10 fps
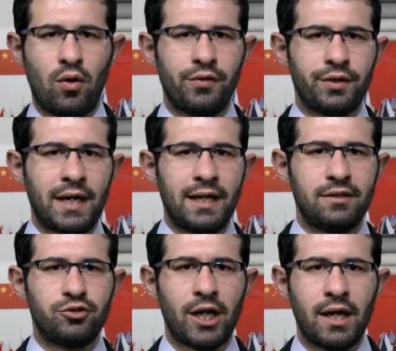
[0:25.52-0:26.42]

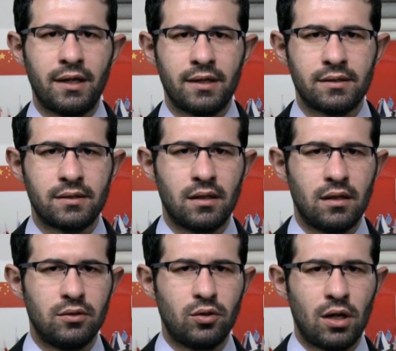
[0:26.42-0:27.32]
Overnight, China's
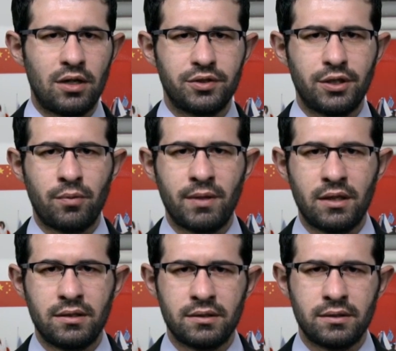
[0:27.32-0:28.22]

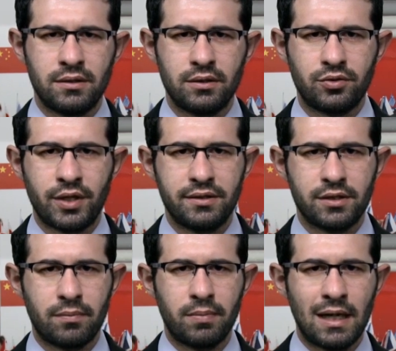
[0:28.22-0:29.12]
dollar-denominated trade
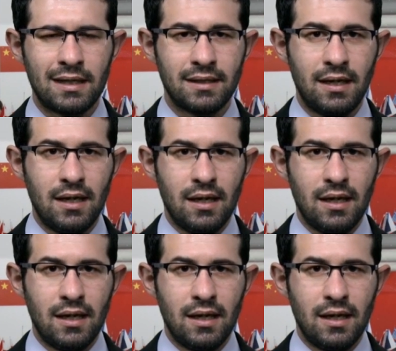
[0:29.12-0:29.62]
surplus